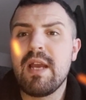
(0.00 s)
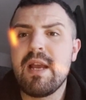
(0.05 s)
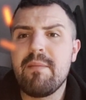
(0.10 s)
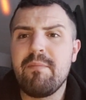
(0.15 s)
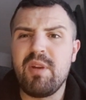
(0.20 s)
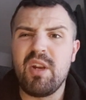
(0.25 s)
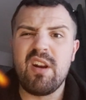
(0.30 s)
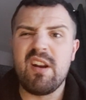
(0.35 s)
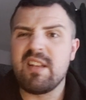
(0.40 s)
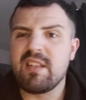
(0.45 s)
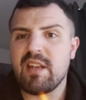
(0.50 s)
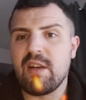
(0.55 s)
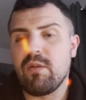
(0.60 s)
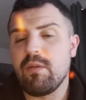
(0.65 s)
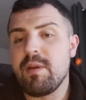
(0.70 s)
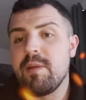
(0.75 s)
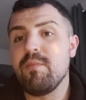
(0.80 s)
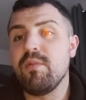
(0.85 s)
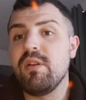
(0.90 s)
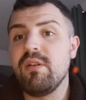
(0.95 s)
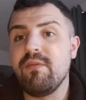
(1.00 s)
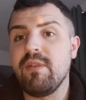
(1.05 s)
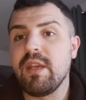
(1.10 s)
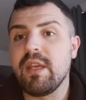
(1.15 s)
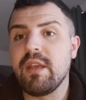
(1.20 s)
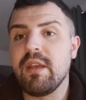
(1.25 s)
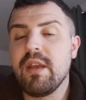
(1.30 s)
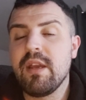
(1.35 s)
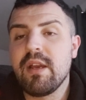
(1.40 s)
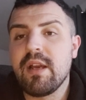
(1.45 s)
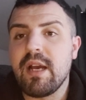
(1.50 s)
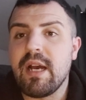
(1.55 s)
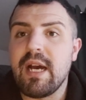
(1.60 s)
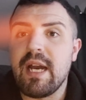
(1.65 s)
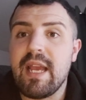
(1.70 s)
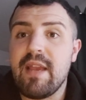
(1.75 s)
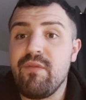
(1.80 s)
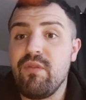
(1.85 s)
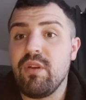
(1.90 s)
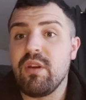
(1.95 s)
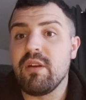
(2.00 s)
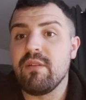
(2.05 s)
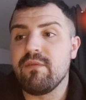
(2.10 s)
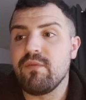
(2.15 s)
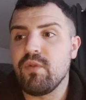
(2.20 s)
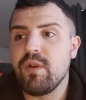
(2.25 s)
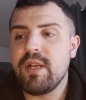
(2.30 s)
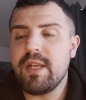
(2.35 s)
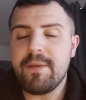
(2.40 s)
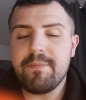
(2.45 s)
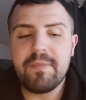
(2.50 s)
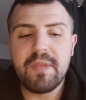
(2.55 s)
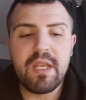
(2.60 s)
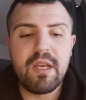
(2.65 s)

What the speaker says: But you don't necessarily want to be moving if you can avoid it.